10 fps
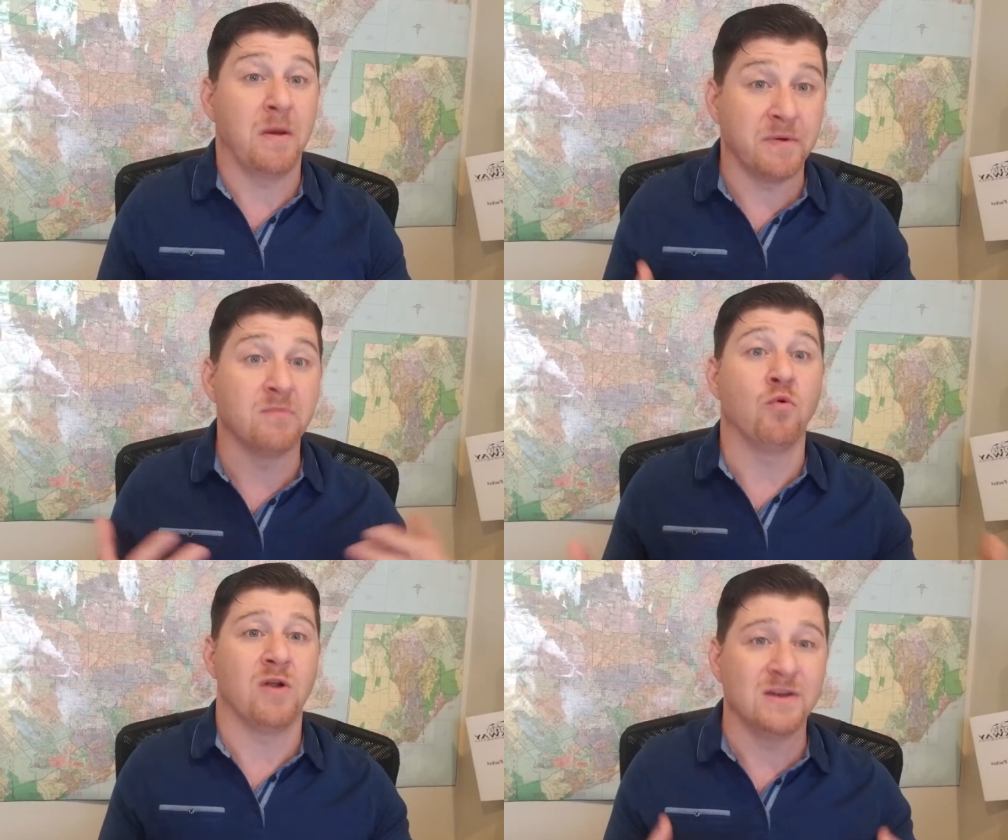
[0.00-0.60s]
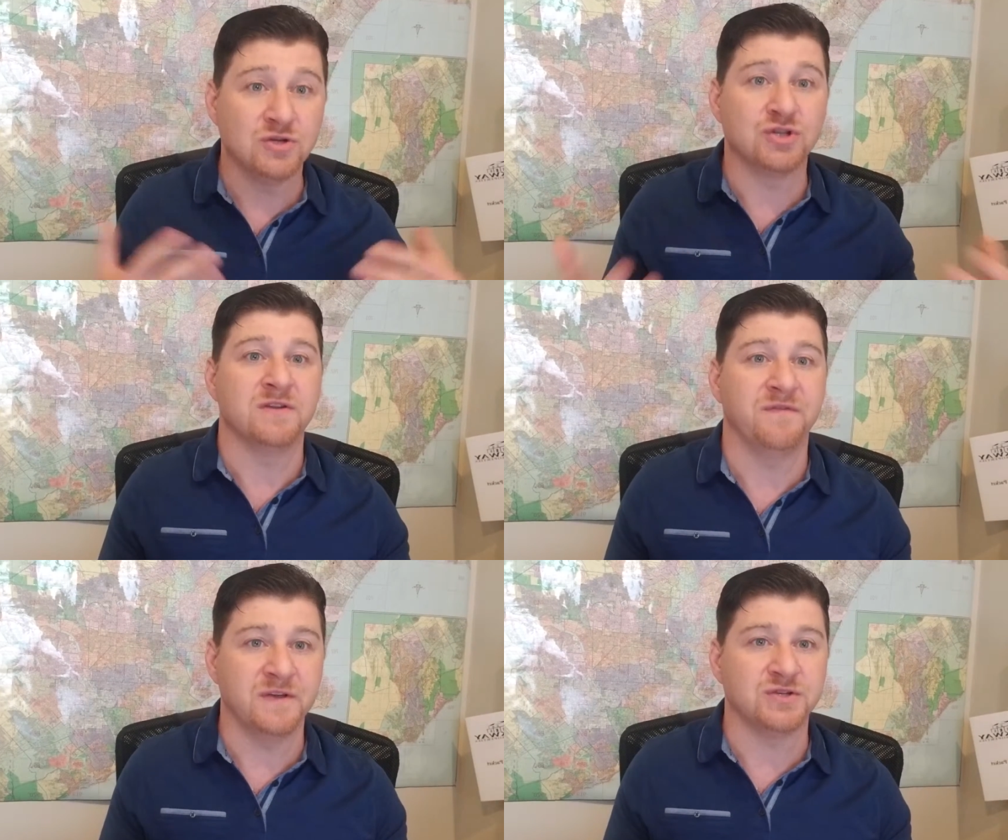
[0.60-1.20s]
more energy
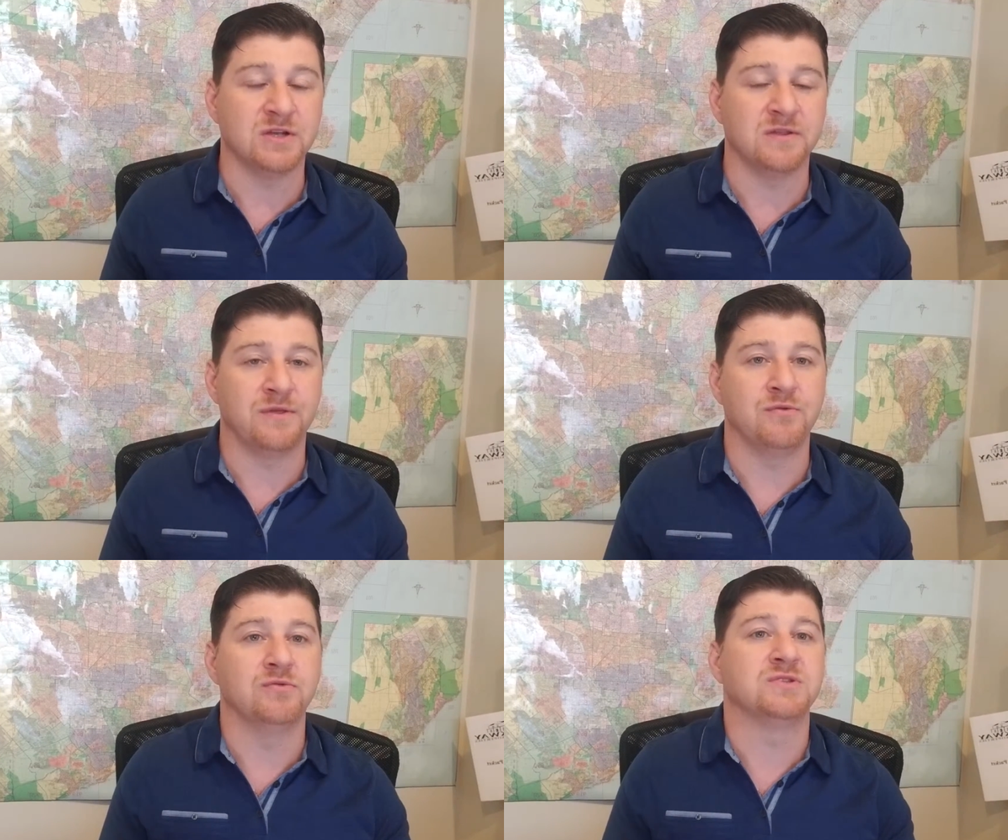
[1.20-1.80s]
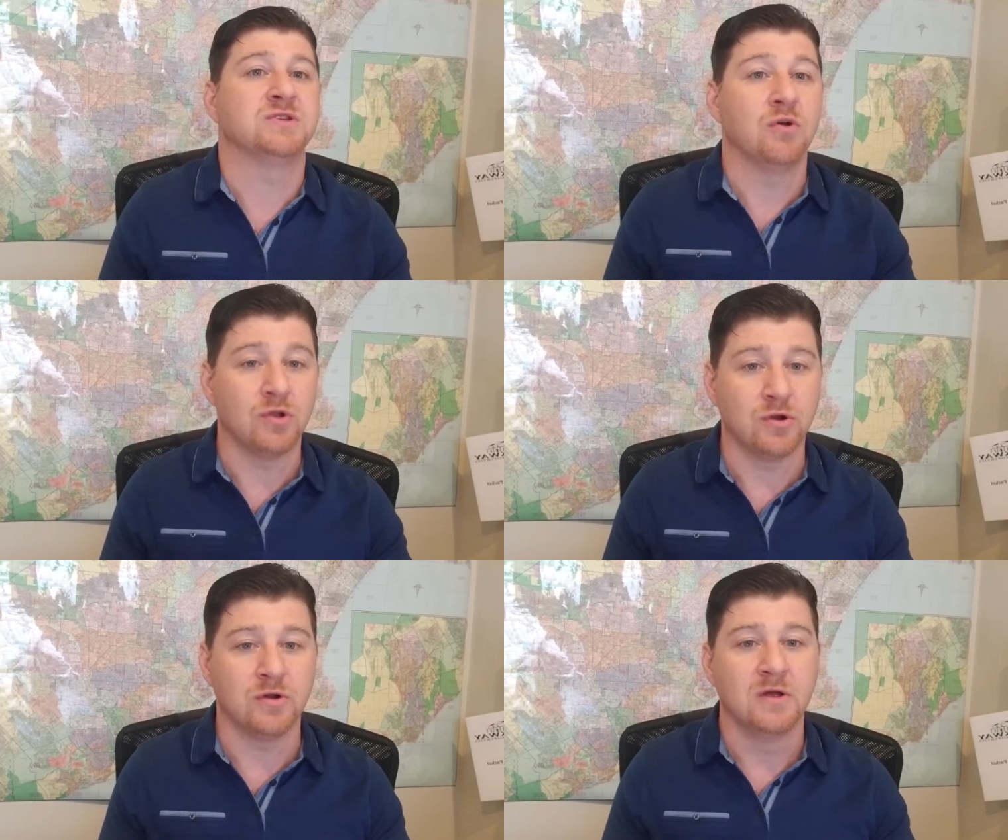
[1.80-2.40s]
efficient through
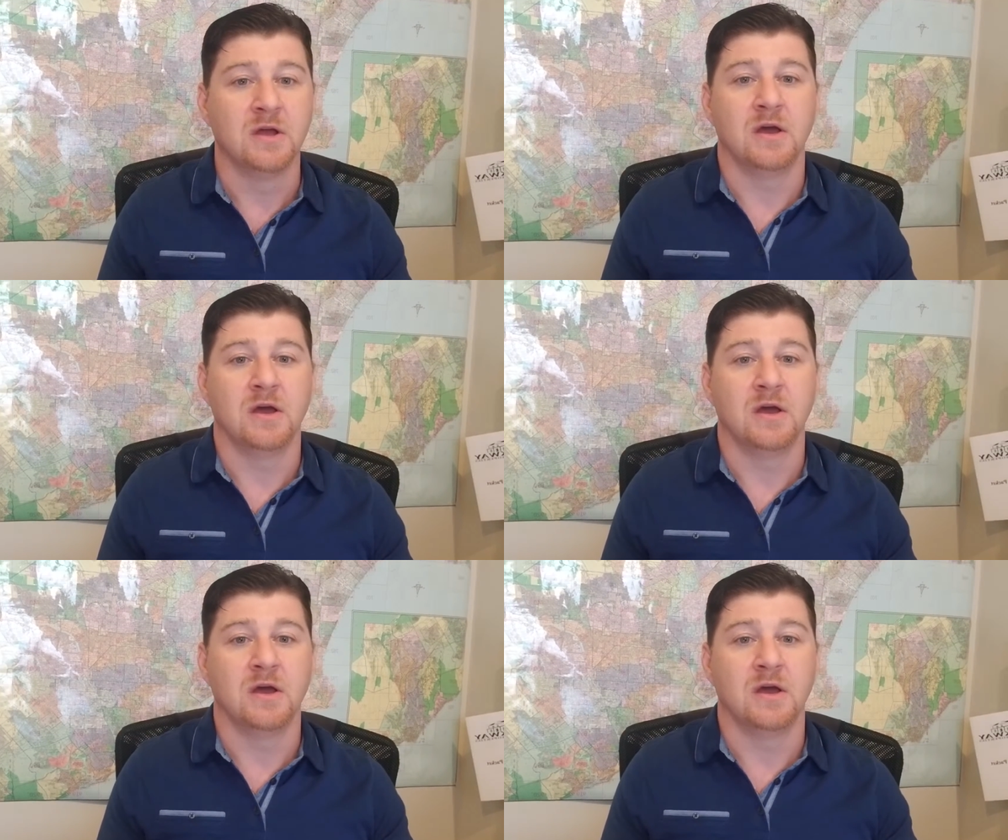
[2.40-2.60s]
solar,